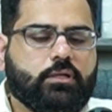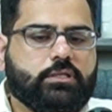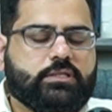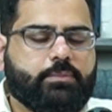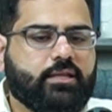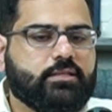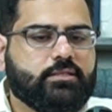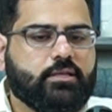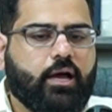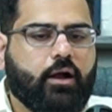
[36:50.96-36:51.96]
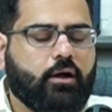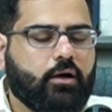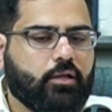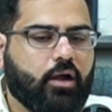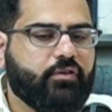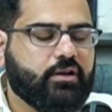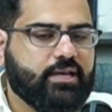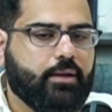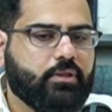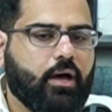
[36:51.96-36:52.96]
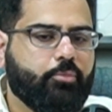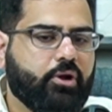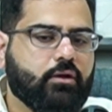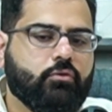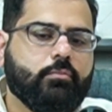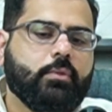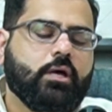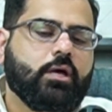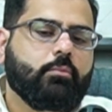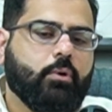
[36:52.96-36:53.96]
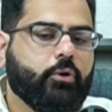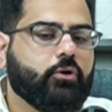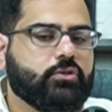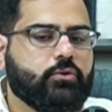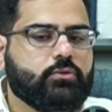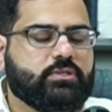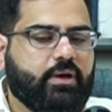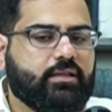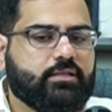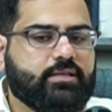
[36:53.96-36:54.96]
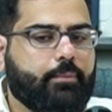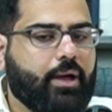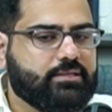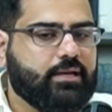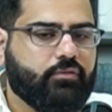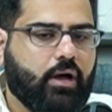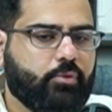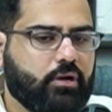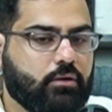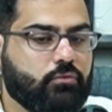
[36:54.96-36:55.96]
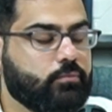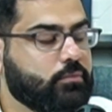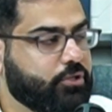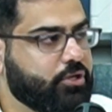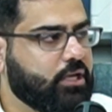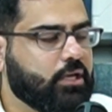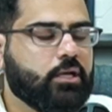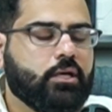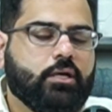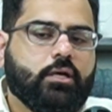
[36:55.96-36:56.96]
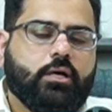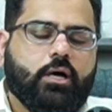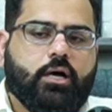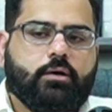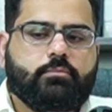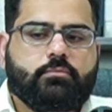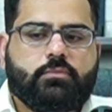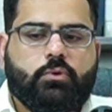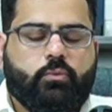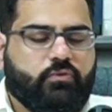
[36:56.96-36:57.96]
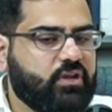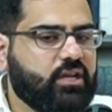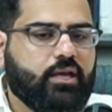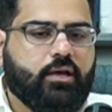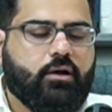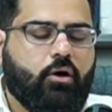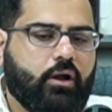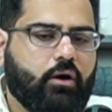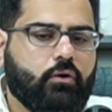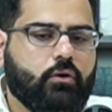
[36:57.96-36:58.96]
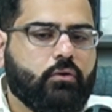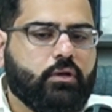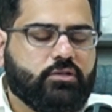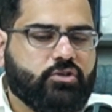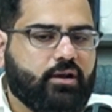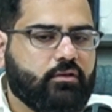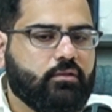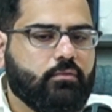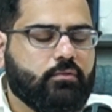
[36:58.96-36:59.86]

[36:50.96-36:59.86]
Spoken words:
spend a lot of our time in the operating room, but we also spend time outside of the operating room learning, reading on our own, and trying to